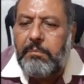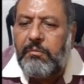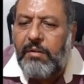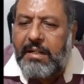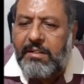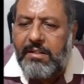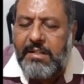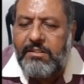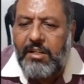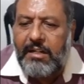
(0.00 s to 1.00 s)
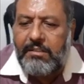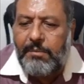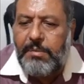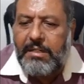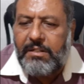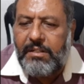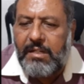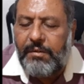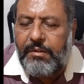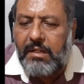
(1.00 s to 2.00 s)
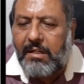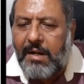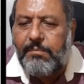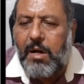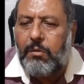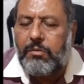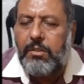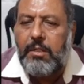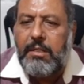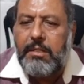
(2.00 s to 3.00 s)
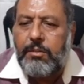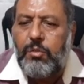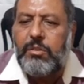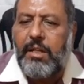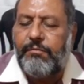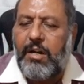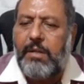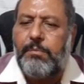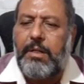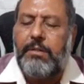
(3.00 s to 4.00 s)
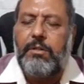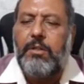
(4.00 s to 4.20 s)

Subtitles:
water inside the bacteria will come out to the environment